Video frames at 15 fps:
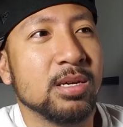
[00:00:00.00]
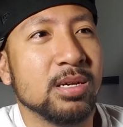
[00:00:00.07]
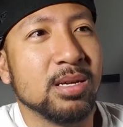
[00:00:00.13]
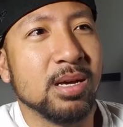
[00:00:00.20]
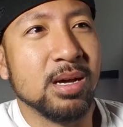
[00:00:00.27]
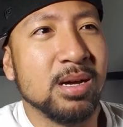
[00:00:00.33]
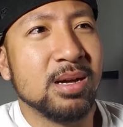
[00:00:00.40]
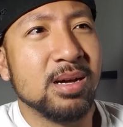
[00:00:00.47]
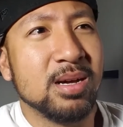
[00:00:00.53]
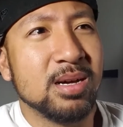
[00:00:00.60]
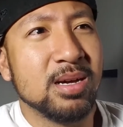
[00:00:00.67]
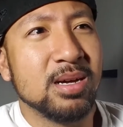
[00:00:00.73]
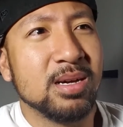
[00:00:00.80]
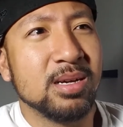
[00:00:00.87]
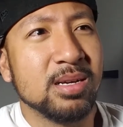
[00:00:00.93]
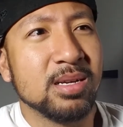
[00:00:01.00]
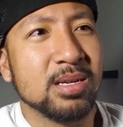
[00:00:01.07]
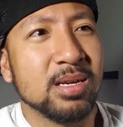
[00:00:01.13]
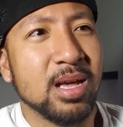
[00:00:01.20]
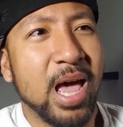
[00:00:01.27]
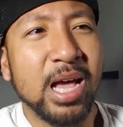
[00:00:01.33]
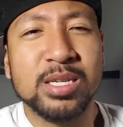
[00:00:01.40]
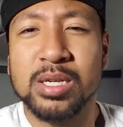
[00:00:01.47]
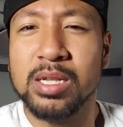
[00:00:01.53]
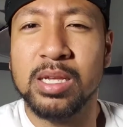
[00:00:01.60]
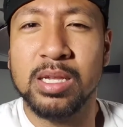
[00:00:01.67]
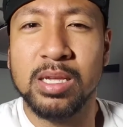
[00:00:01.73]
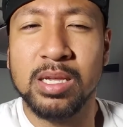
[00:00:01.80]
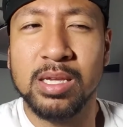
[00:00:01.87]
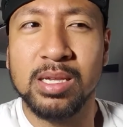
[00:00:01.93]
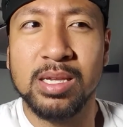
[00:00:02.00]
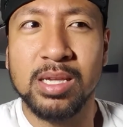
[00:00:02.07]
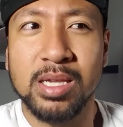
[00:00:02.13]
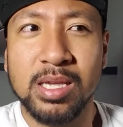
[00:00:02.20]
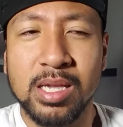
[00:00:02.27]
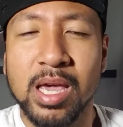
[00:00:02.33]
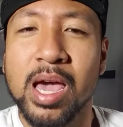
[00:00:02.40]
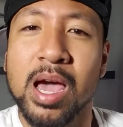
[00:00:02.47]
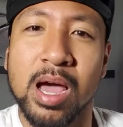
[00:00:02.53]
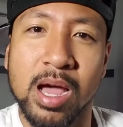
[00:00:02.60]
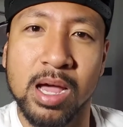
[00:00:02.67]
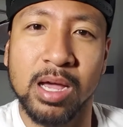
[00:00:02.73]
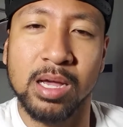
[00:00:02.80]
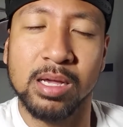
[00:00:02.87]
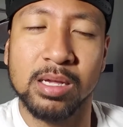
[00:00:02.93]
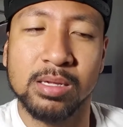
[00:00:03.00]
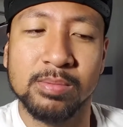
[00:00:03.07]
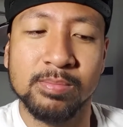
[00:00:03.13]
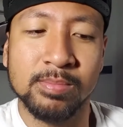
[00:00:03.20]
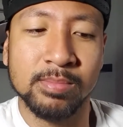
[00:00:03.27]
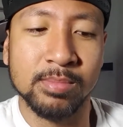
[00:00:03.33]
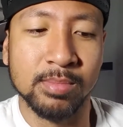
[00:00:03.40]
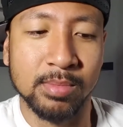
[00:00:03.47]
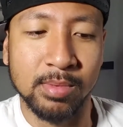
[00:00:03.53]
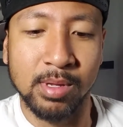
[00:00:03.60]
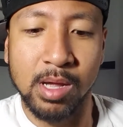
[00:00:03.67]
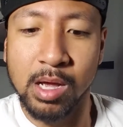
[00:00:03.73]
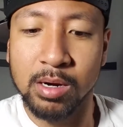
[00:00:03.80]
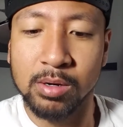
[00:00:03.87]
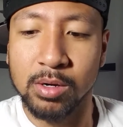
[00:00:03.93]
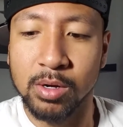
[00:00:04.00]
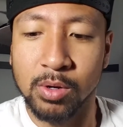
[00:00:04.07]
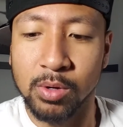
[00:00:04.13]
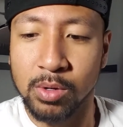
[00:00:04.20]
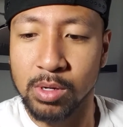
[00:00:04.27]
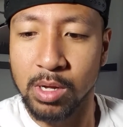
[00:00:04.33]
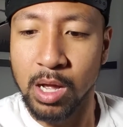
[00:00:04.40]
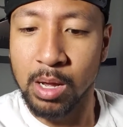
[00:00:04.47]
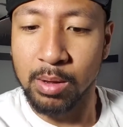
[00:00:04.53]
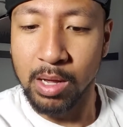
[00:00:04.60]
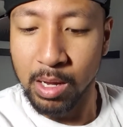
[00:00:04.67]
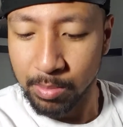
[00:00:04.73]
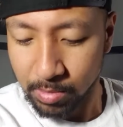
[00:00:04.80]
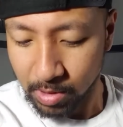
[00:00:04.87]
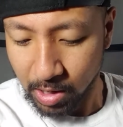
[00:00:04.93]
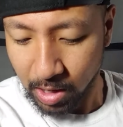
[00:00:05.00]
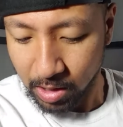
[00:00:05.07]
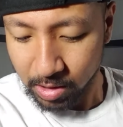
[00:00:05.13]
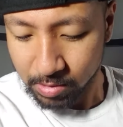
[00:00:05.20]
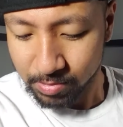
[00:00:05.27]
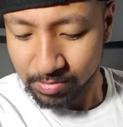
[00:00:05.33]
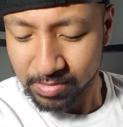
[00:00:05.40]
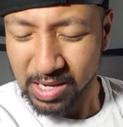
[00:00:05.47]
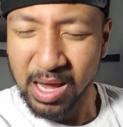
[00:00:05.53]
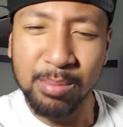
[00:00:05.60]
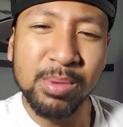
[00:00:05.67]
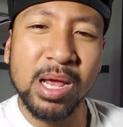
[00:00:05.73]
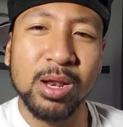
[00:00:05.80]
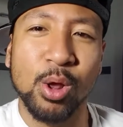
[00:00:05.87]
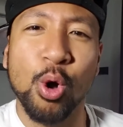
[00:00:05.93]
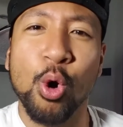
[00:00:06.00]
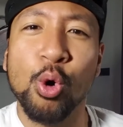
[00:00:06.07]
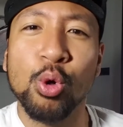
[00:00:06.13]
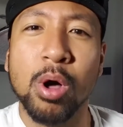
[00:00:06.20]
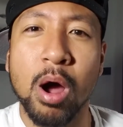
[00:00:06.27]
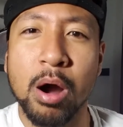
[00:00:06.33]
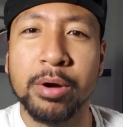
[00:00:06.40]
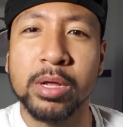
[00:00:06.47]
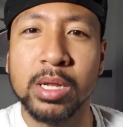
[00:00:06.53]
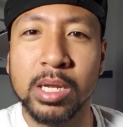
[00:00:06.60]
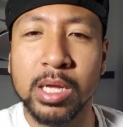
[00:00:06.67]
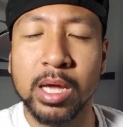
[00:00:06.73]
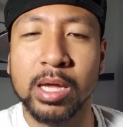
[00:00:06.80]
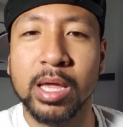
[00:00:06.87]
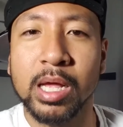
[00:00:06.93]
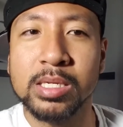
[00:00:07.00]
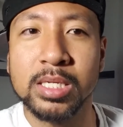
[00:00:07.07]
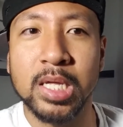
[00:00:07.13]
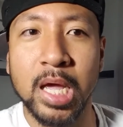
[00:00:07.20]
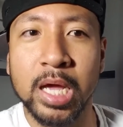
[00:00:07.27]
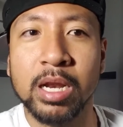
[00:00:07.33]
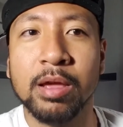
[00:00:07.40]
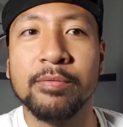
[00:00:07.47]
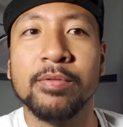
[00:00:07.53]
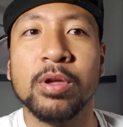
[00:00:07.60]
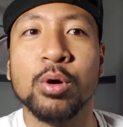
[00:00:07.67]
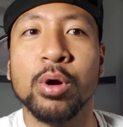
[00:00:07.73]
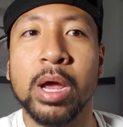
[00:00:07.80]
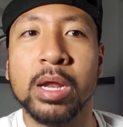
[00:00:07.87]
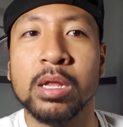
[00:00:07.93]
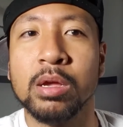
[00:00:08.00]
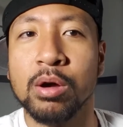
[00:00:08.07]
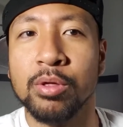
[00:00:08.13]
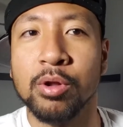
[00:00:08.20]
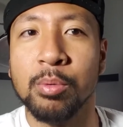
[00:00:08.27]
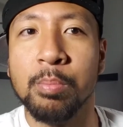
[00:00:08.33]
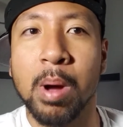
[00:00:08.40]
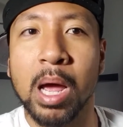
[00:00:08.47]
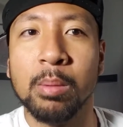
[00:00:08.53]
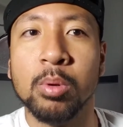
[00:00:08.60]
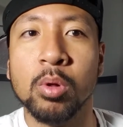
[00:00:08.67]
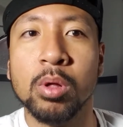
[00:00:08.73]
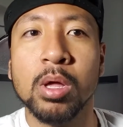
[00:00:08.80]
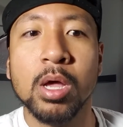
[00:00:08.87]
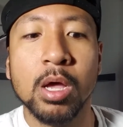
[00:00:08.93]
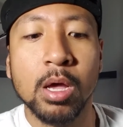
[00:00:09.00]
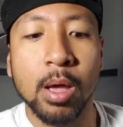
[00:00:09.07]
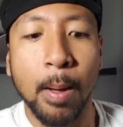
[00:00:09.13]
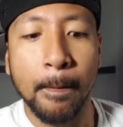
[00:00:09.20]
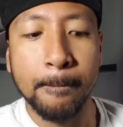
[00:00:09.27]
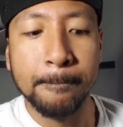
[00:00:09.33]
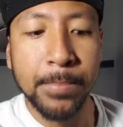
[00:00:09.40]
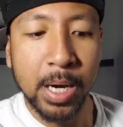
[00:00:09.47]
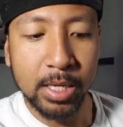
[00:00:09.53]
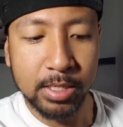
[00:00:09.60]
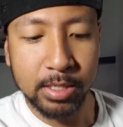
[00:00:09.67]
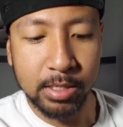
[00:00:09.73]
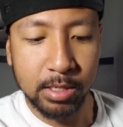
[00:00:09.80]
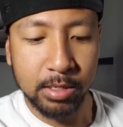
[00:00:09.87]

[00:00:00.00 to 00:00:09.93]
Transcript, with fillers: Uh, actually, yeah, I, mm, I don't know. I, I'm I'm not wholeheartedly against the NIV or any other Bible, but